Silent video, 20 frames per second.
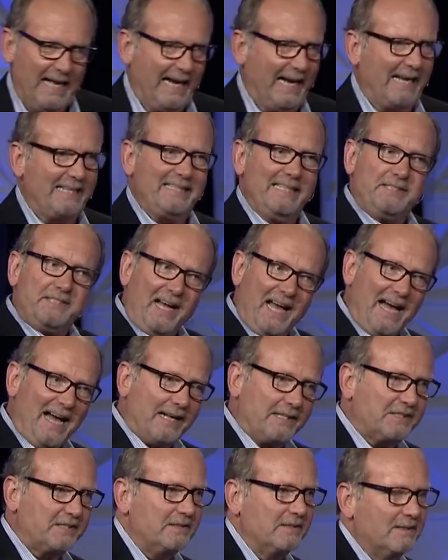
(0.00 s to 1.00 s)
I got to
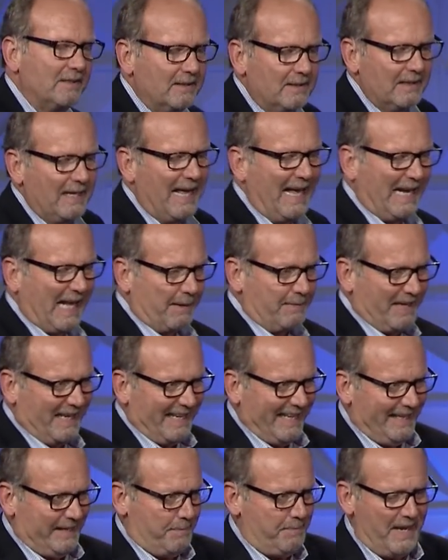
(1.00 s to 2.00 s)
detox. I got to be
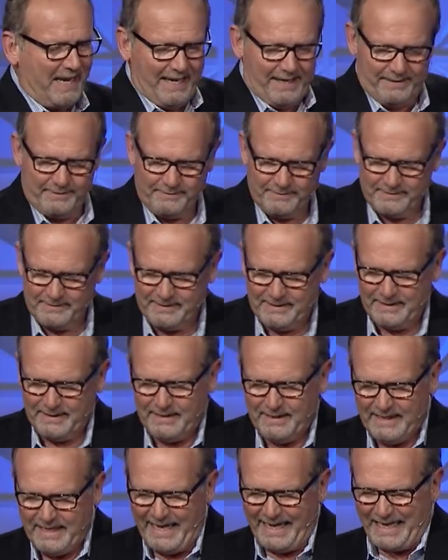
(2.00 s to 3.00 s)
lean and mean.
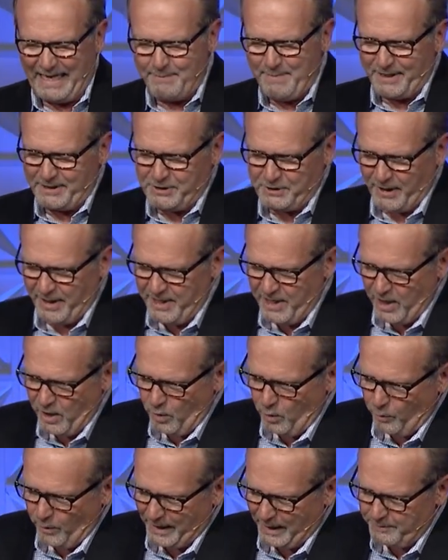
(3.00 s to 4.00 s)
I got to make sure I
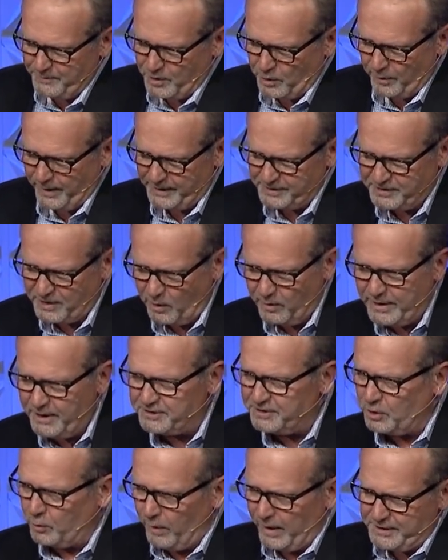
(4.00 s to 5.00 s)
know what I'm doing. So
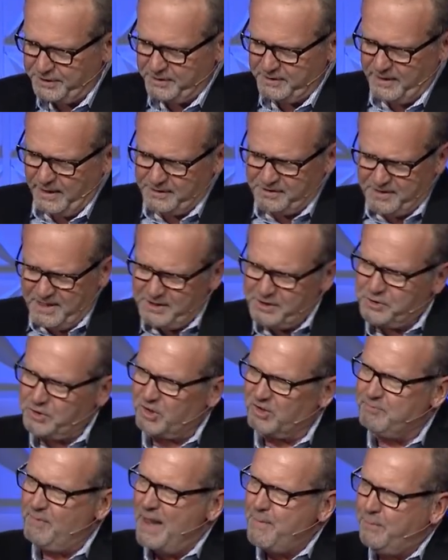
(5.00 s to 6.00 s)
here's the question Does this
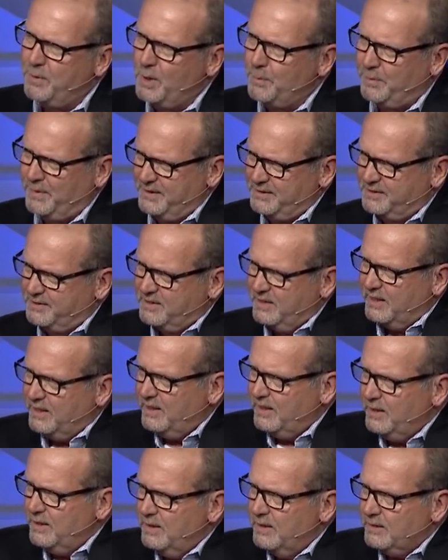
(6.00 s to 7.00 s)
serve my purpose?
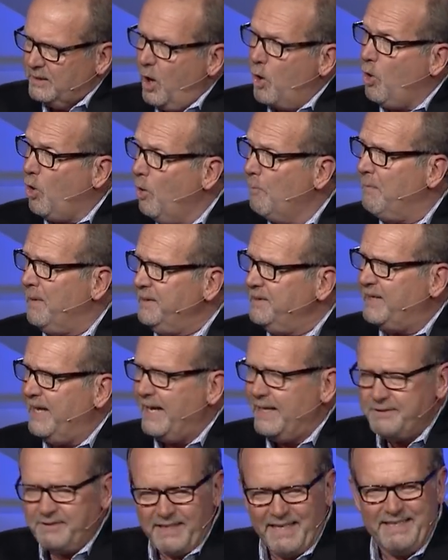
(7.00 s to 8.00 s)
Go home
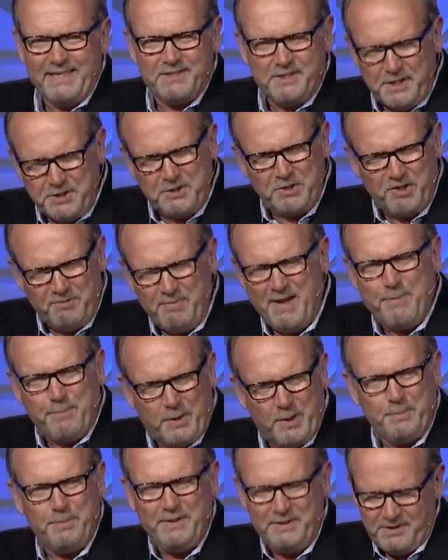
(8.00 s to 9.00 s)
Monday and say, Does this serve my
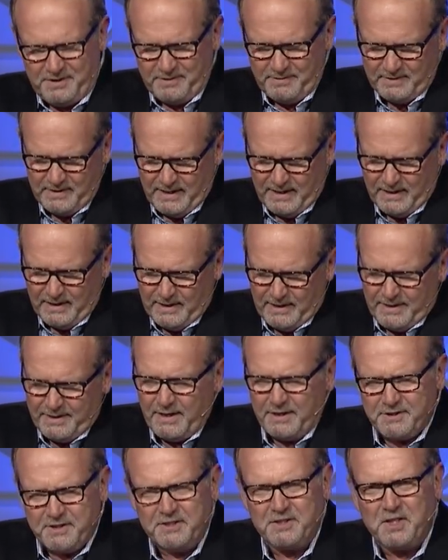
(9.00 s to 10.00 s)
purpose?
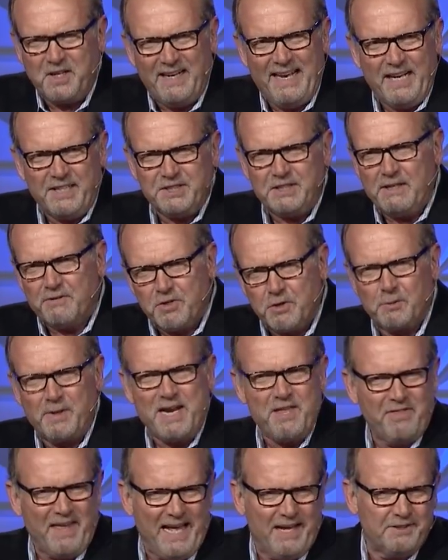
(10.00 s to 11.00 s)
Does this collection of
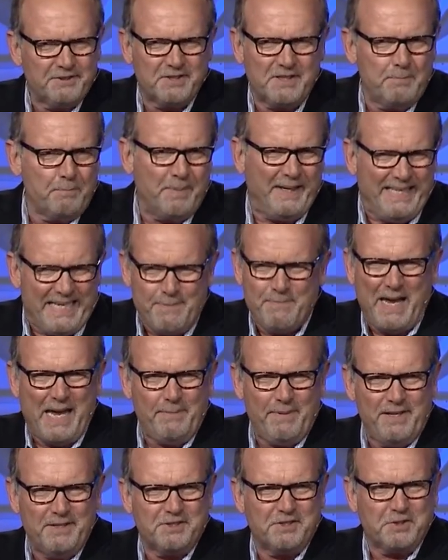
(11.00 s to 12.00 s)
3,000 beanie
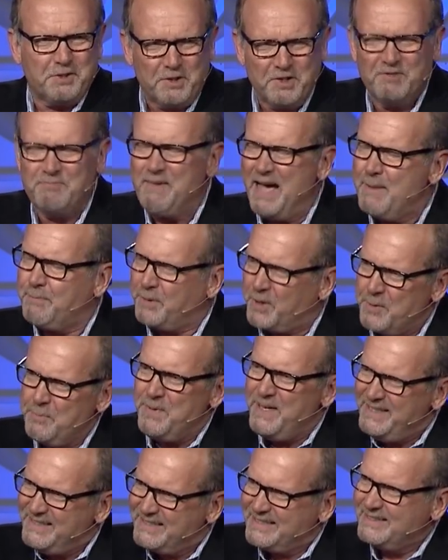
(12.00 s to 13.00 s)
babies serve my
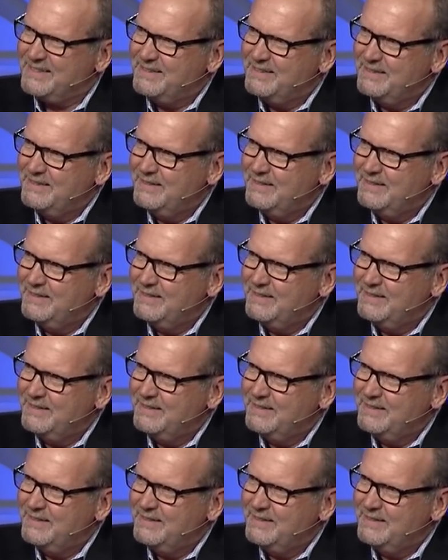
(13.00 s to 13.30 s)
purpose?